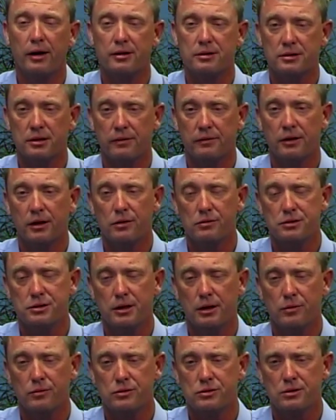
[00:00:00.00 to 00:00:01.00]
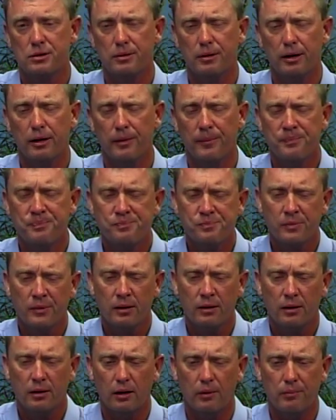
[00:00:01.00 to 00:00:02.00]
As I told you, those
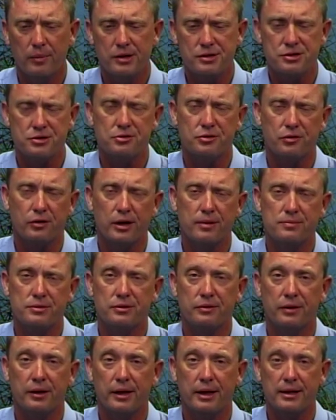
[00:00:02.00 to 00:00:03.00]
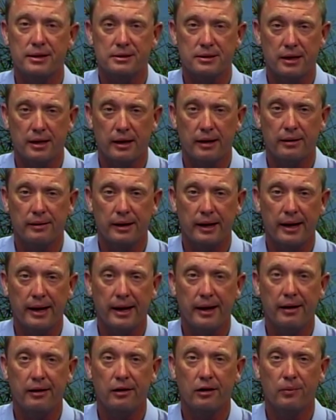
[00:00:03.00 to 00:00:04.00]
mission trips and things that I
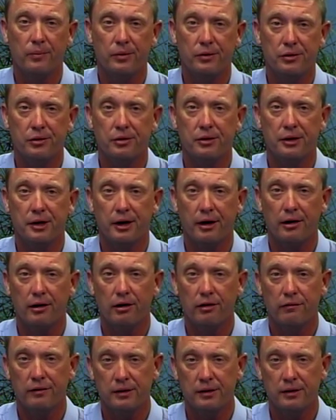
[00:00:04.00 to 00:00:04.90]
headed up and took care of,